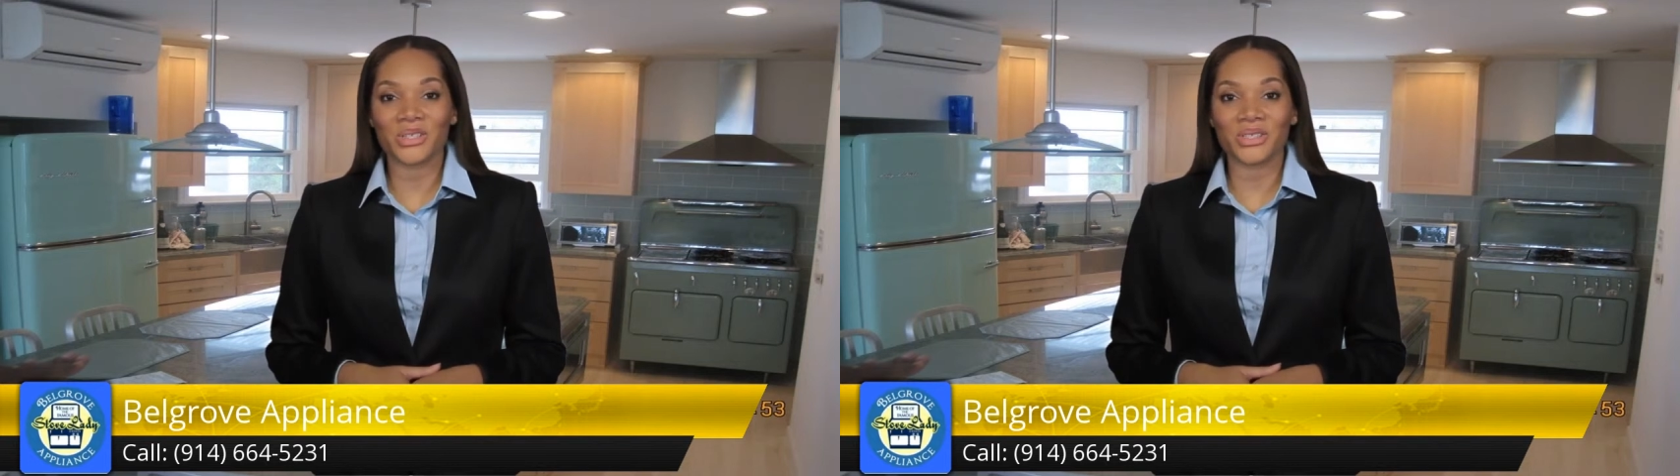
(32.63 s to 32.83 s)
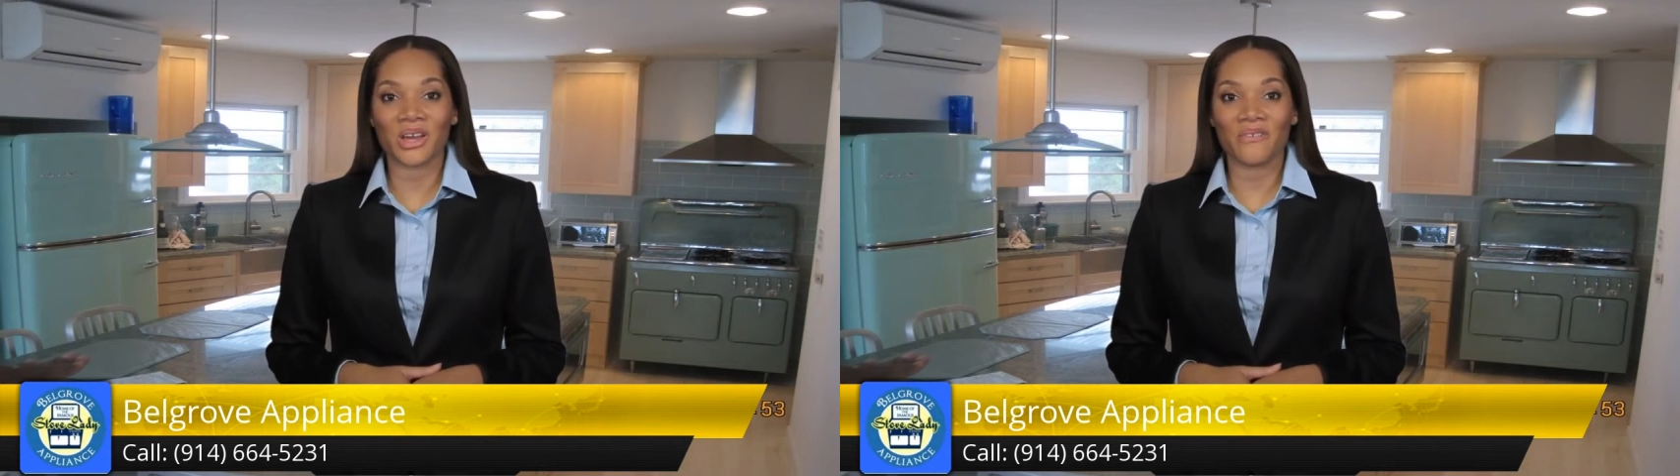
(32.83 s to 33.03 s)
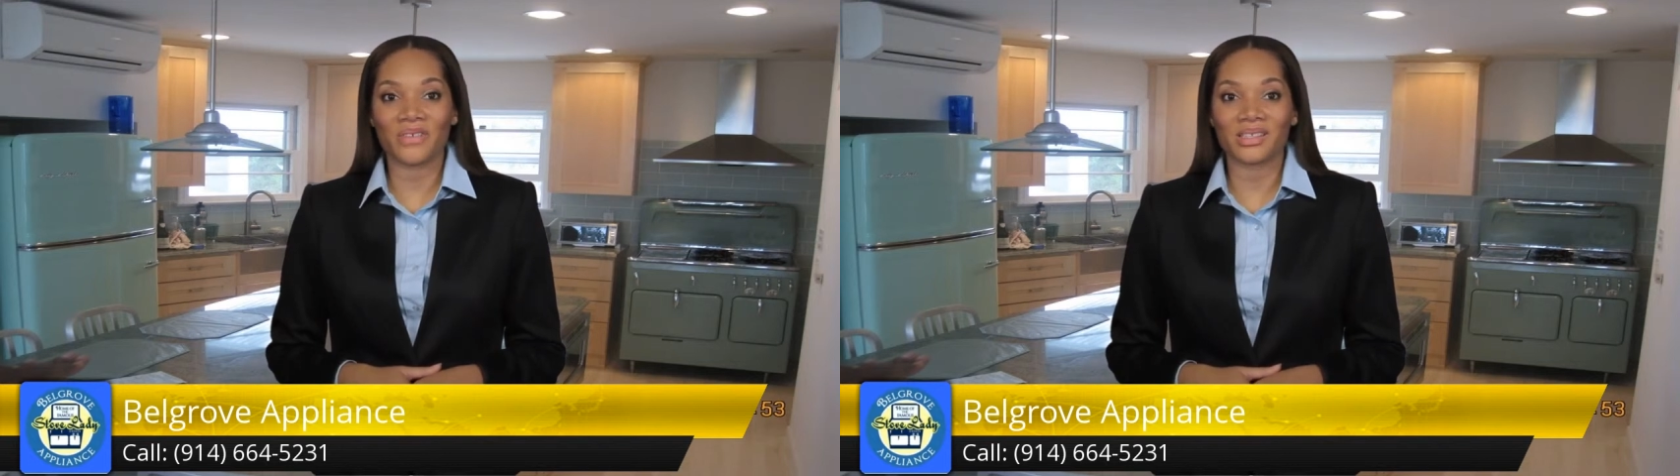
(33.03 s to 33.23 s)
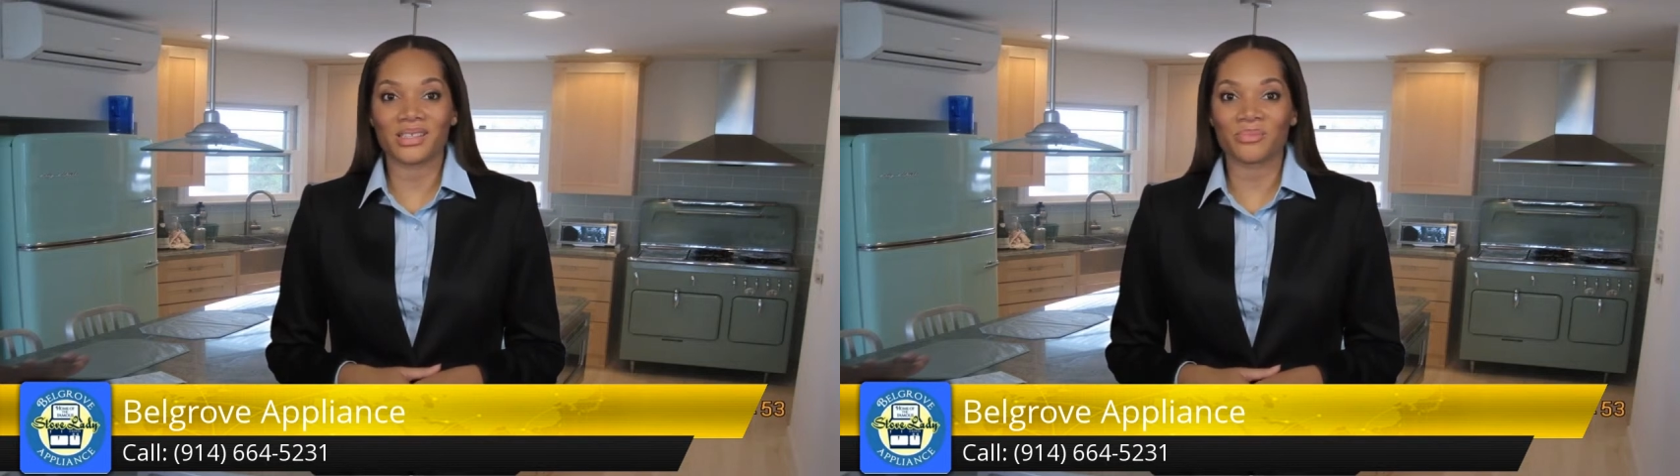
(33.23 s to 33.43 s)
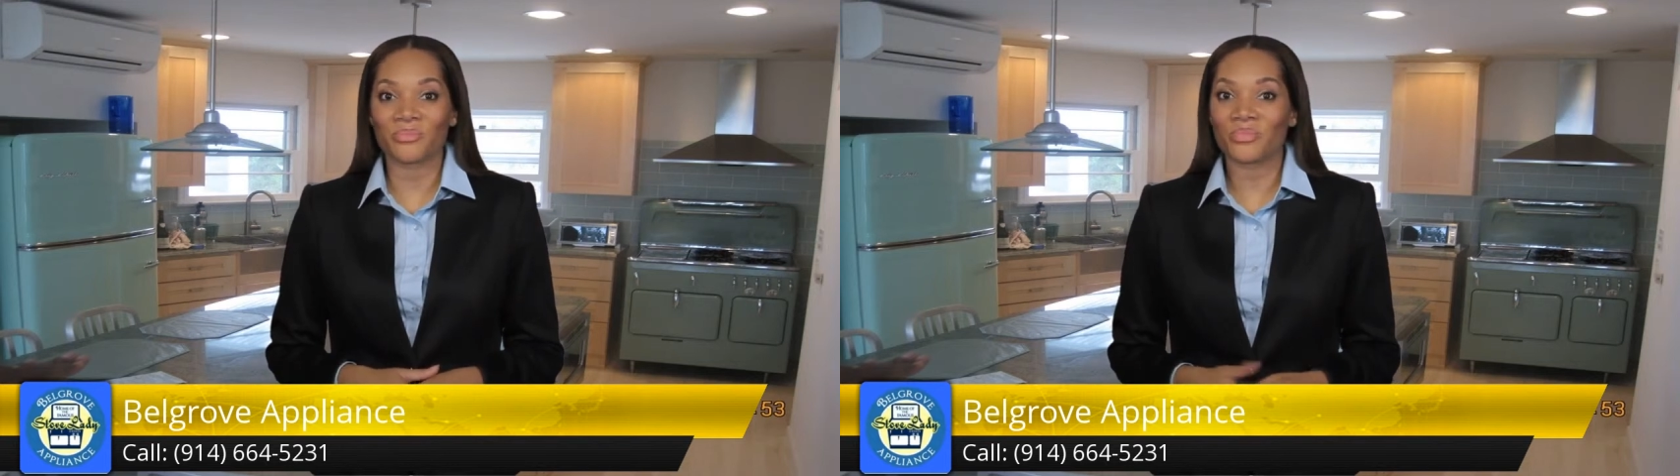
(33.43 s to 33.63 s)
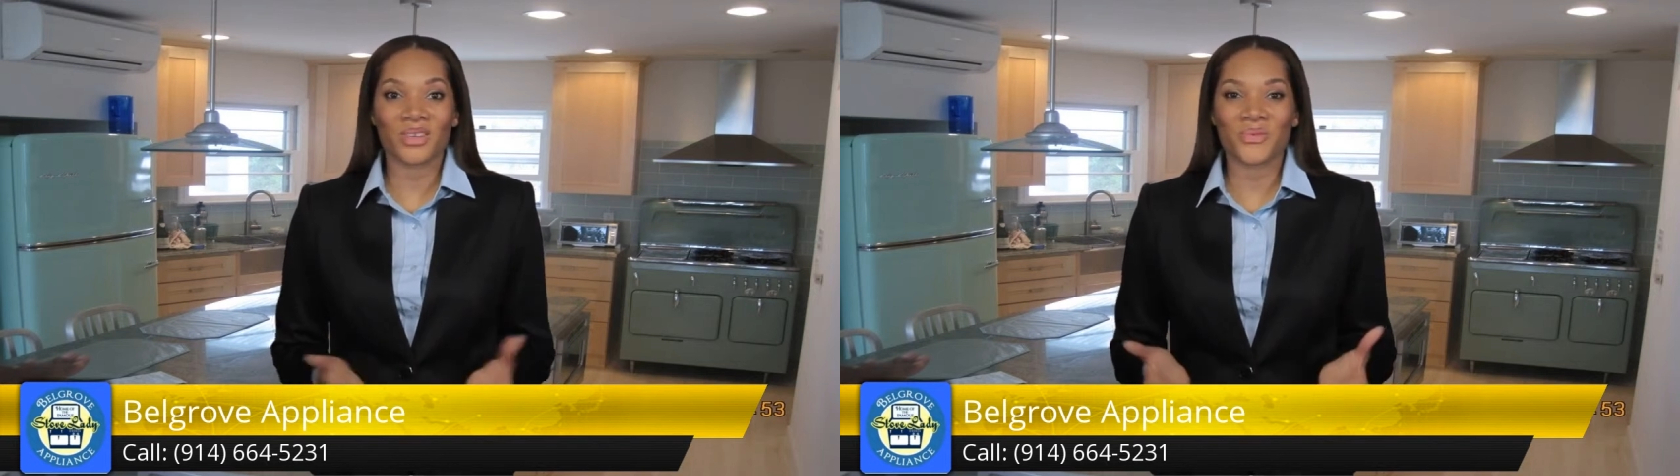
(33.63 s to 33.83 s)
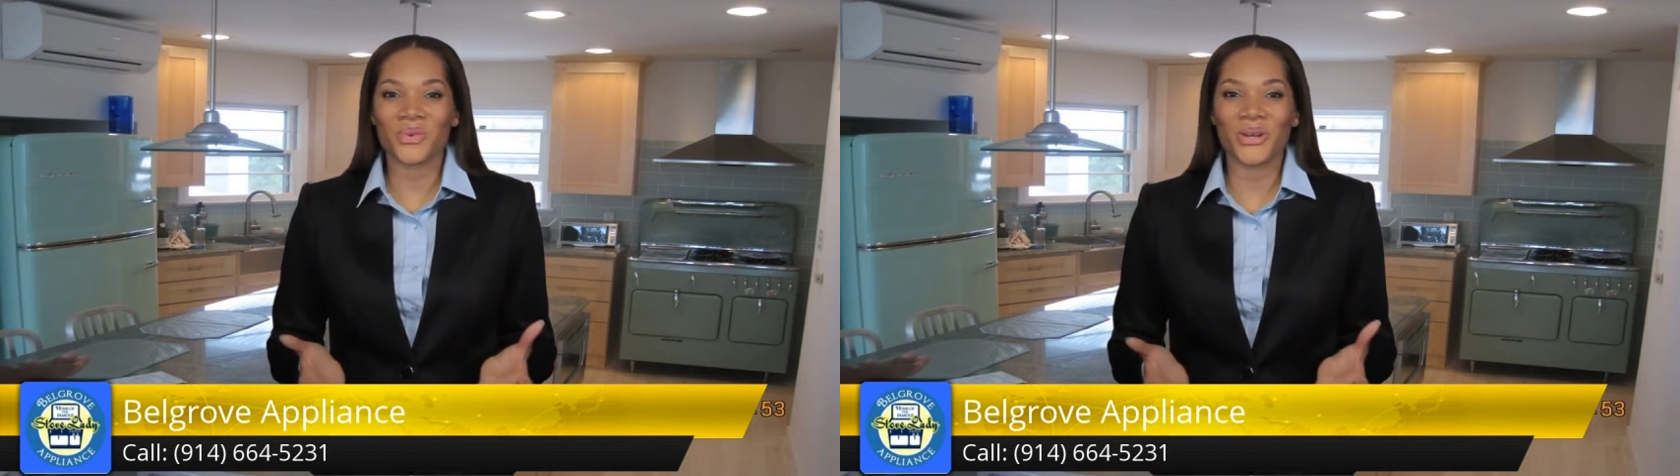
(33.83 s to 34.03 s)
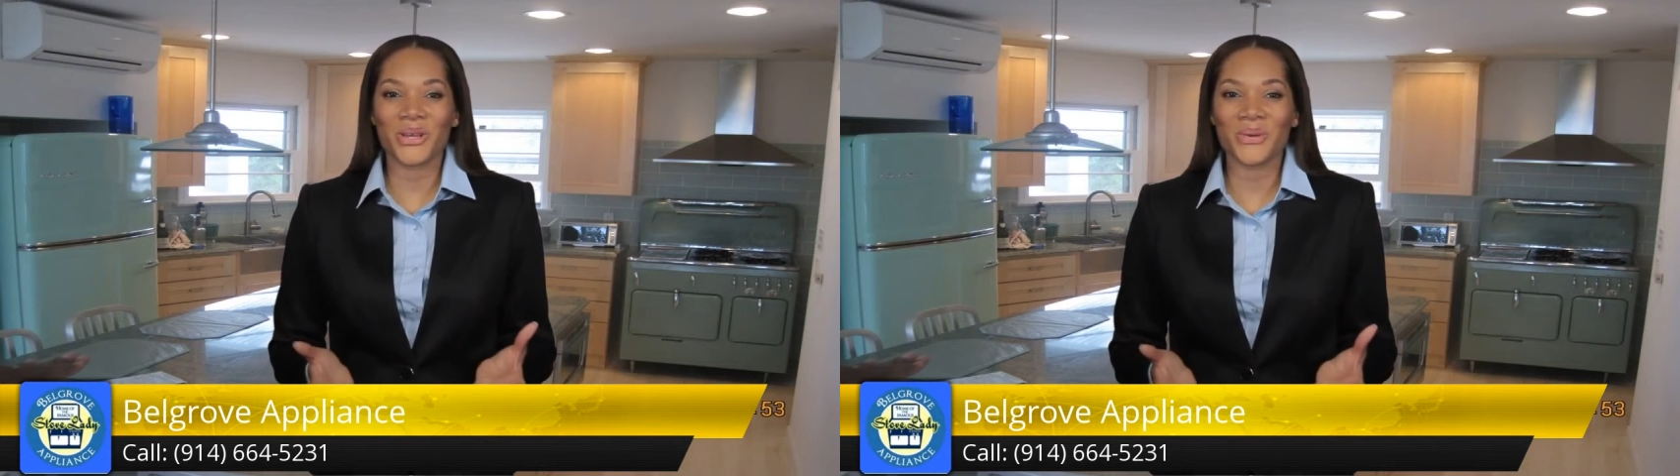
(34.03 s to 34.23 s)
yourself is,
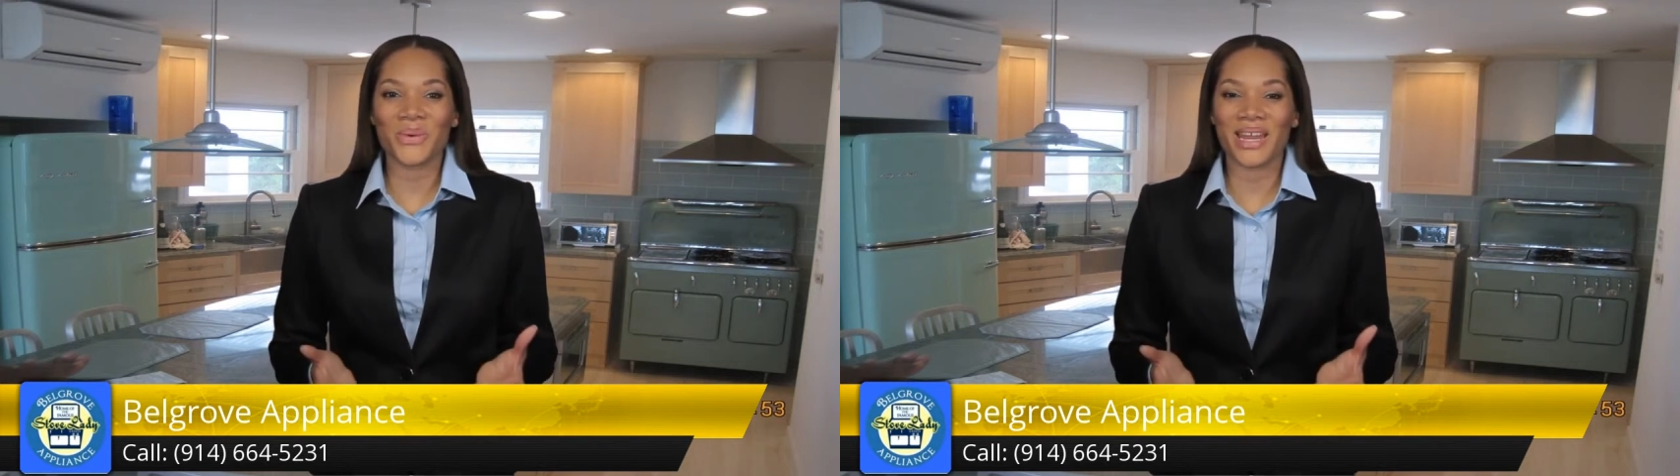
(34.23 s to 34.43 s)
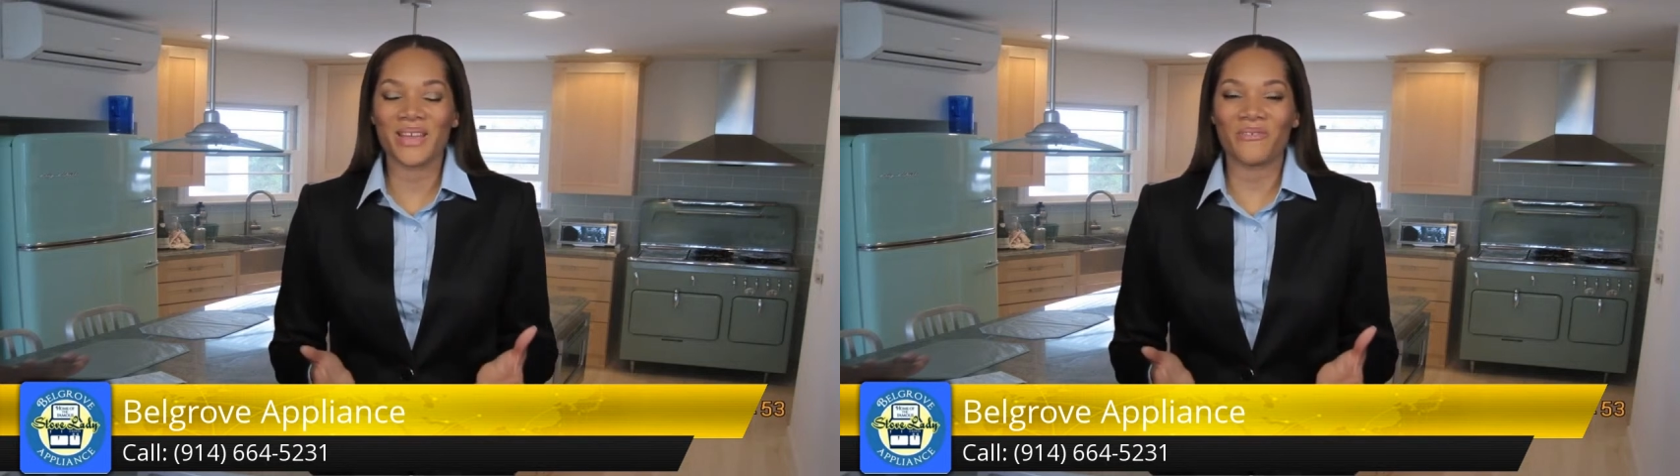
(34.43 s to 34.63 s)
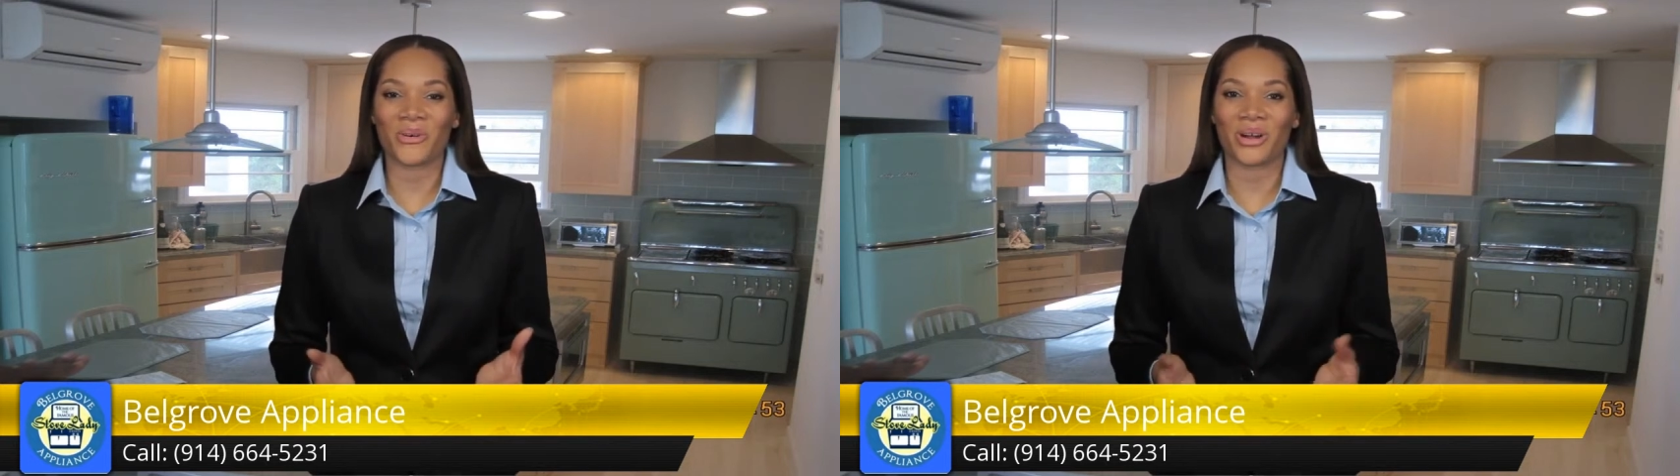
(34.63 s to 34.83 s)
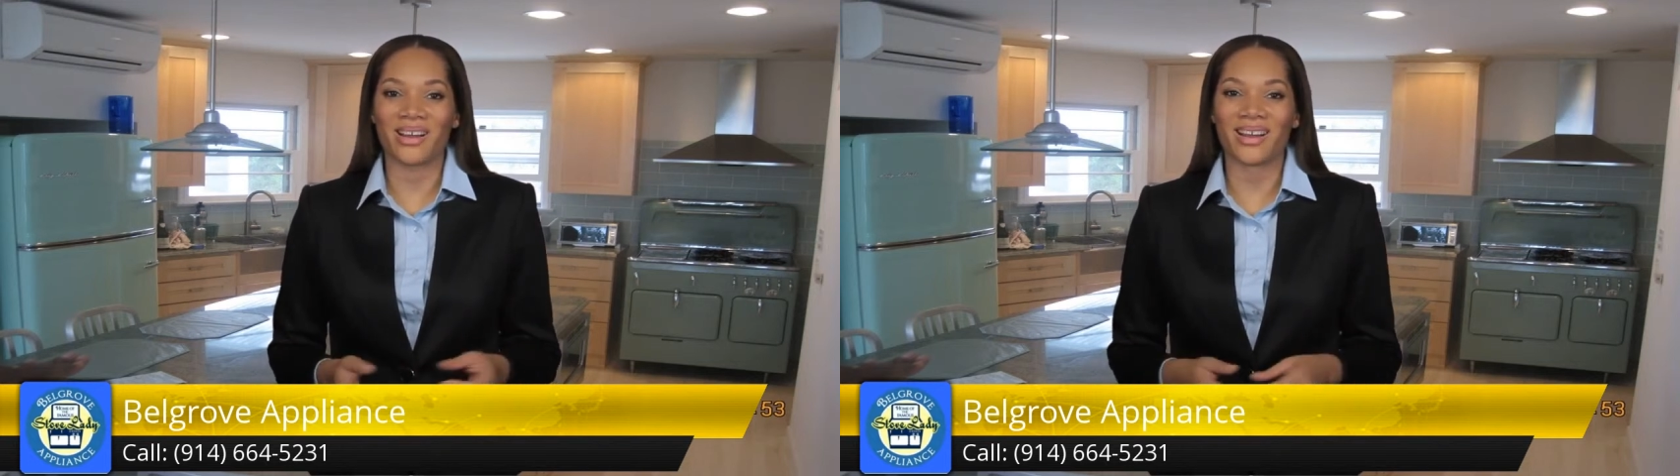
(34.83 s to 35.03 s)
what are you waiting for?